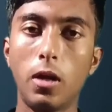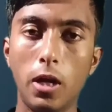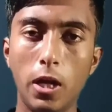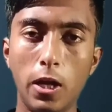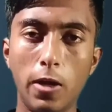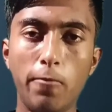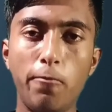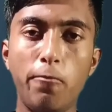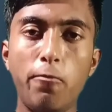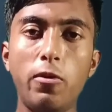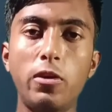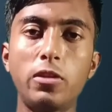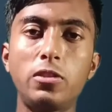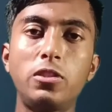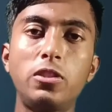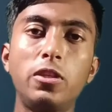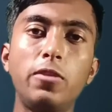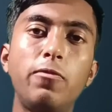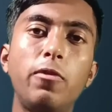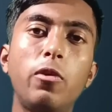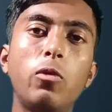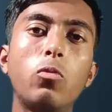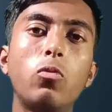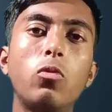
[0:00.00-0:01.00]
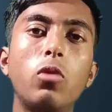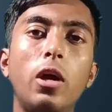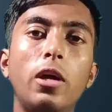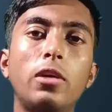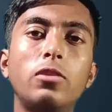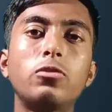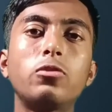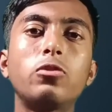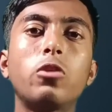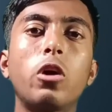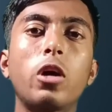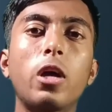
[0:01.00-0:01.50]
At first, if I would like
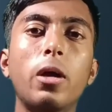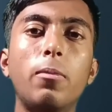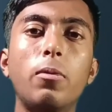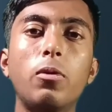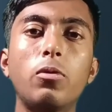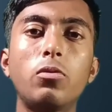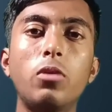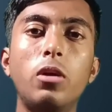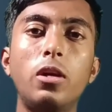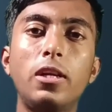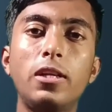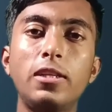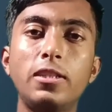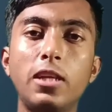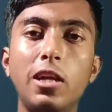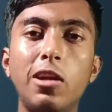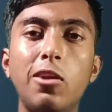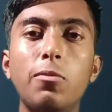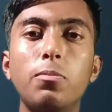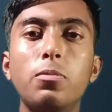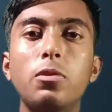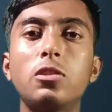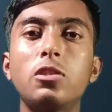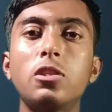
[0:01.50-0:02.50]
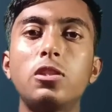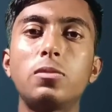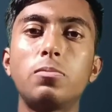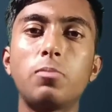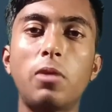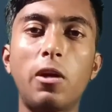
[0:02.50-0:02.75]
to talk about the design of this